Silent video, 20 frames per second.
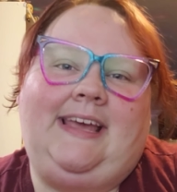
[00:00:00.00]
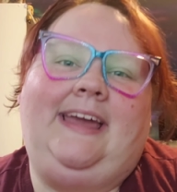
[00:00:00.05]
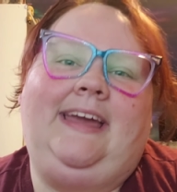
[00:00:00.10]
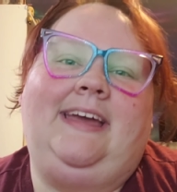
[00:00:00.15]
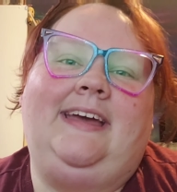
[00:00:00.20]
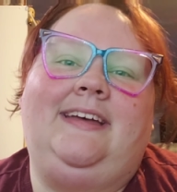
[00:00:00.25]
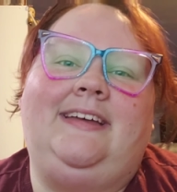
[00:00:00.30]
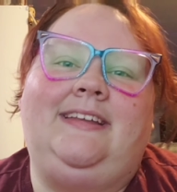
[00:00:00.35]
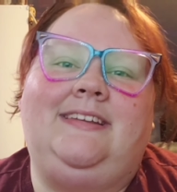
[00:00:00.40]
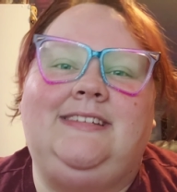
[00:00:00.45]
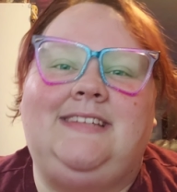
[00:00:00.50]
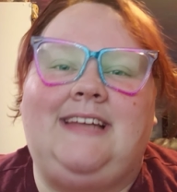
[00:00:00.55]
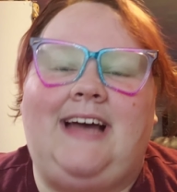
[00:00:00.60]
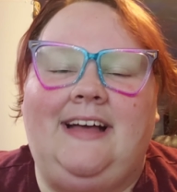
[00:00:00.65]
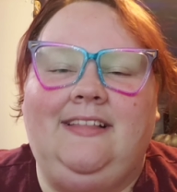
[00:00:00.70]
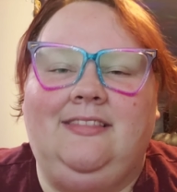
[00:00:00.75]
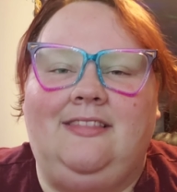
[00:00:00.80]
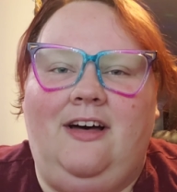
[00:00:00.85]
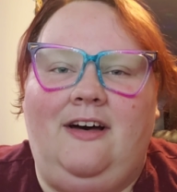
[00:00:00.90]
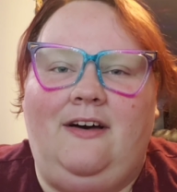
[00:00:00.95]
and
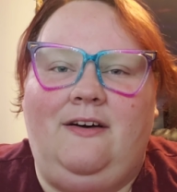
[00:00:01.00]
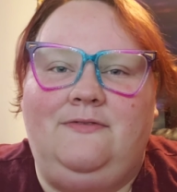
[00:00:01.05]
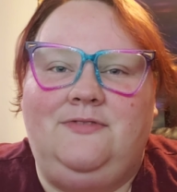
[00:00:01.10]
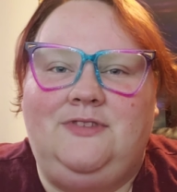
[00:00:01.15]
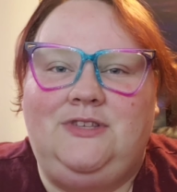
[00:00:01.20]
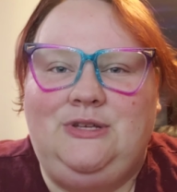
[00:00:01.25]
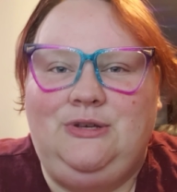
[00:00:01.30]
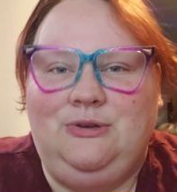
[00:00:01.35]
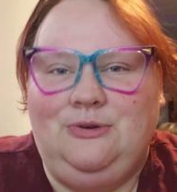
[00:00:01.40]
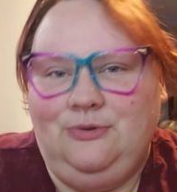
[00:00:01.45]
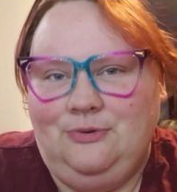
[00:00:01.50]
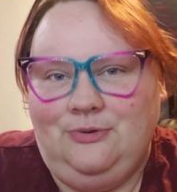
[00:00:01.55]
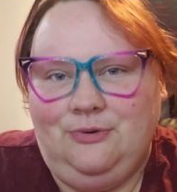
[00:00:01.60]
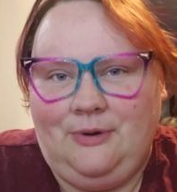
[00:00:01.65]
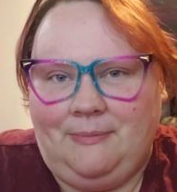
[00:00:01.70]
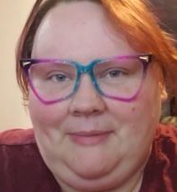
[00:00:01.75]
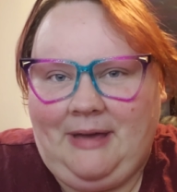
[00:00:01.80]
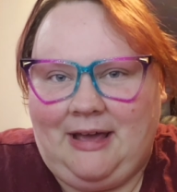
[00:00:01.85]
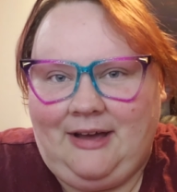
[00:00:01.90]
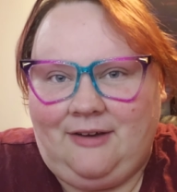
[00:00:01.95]
I love
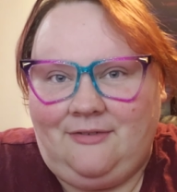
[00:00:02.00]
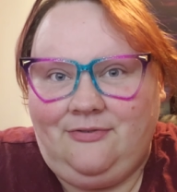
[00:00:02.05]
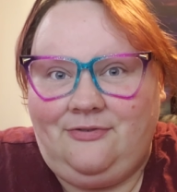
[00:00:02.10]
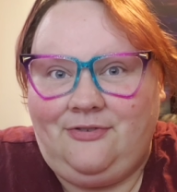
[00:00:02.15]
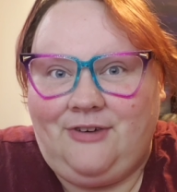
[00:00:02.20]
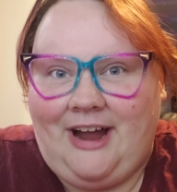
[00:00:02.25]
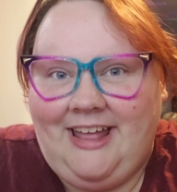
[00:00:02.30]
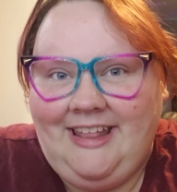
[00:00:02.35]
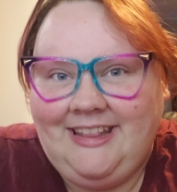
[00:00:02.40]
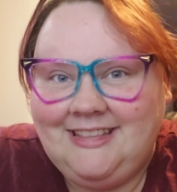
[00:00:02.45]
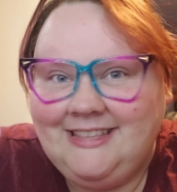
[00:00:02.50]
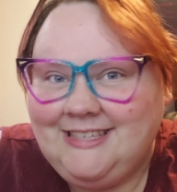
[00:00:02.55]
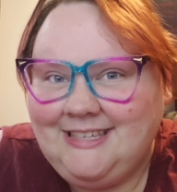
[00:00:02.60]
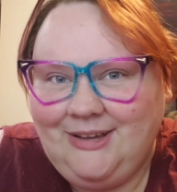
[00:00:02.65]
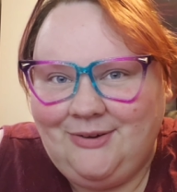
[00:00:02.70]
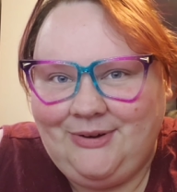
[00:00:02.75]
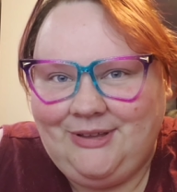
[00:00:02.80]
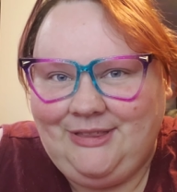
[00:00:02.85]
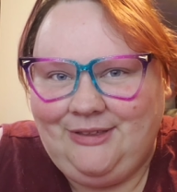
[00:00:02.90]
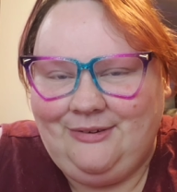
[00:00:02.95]
to make
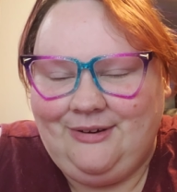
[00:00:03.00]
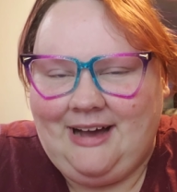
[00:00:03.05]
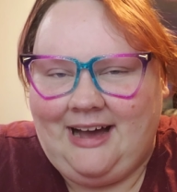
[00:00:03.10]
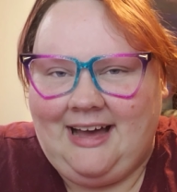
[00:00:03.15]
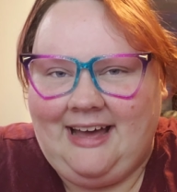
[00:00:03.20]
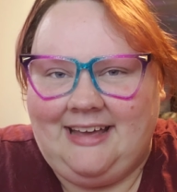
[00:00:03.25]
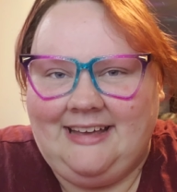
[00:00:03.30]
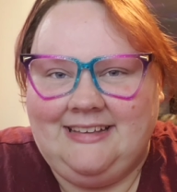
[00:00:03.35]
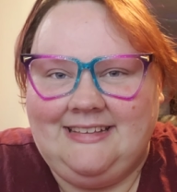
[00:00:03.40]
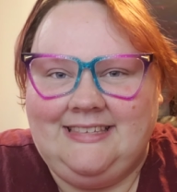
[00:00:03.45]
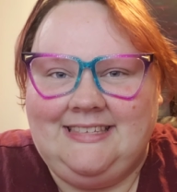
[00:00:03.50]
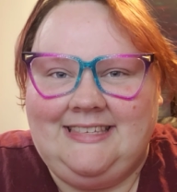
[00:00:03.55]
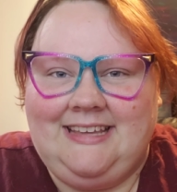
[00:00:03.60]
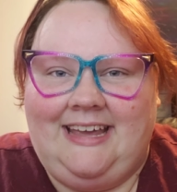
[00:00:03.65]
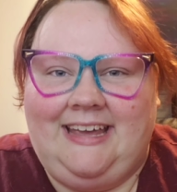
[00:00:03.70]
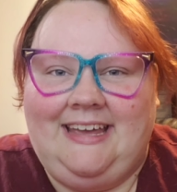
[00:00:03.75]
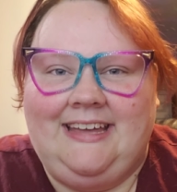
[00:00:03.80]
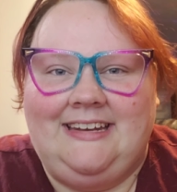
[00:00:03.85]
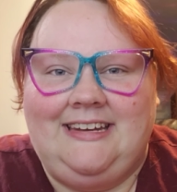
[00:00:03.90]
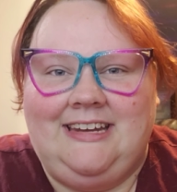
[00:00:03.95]
friends with you guys
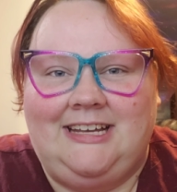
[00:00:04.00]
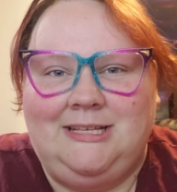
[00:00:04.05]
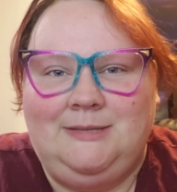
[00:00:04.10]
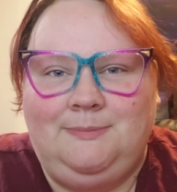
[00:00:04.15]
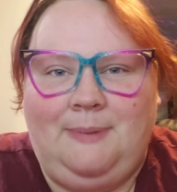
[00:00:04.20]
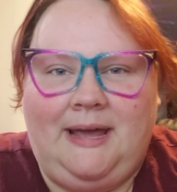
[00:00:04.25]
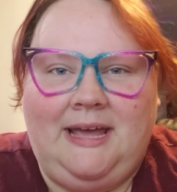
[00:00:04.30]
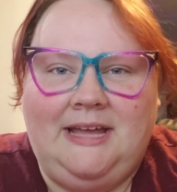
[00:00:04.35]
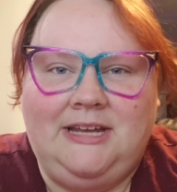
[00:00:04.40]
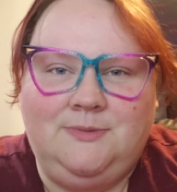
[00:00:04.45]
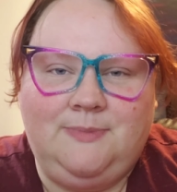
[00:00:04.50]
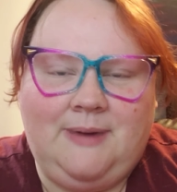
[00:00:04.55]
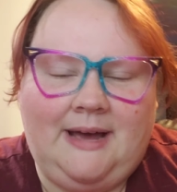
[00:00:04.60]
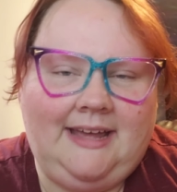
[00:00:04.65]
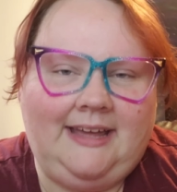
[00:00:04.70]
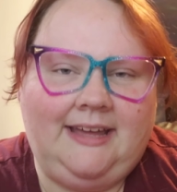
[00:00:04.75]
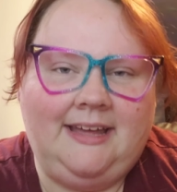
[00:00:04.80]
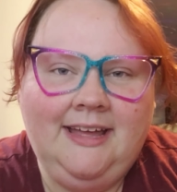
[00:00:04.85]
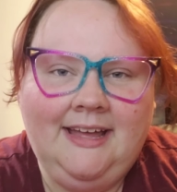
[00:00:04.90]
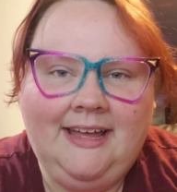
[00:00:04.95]
and expand
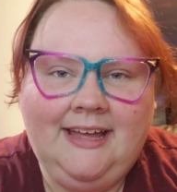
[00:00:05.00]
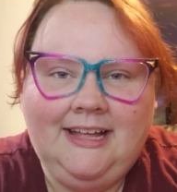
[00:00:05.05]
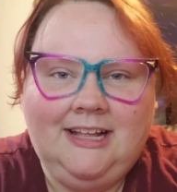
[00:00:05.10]
my